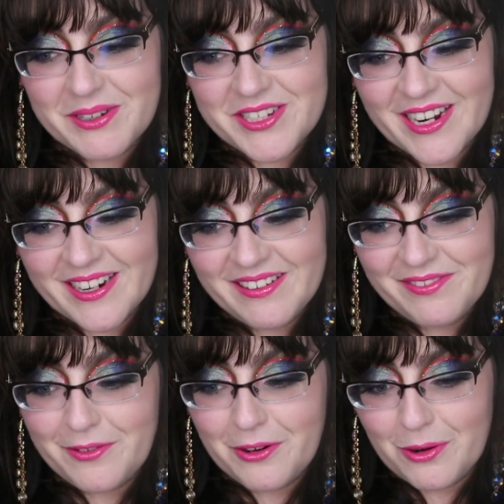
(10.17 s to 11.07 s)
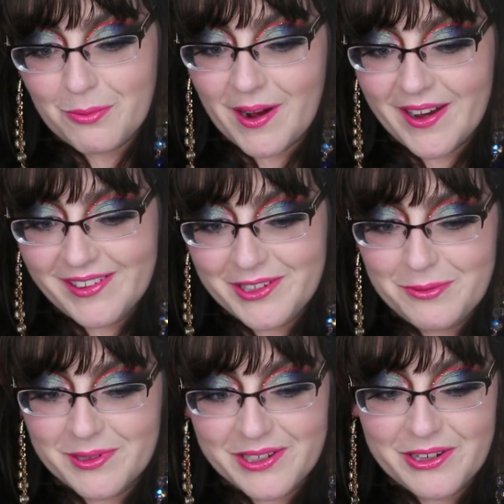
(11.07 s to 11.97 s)
my channel for a while,
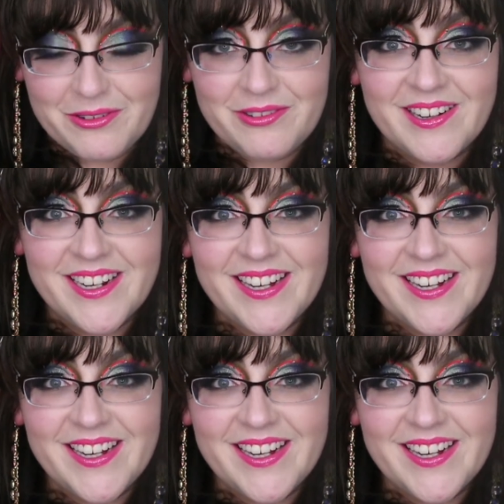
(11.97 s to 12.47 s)
you will know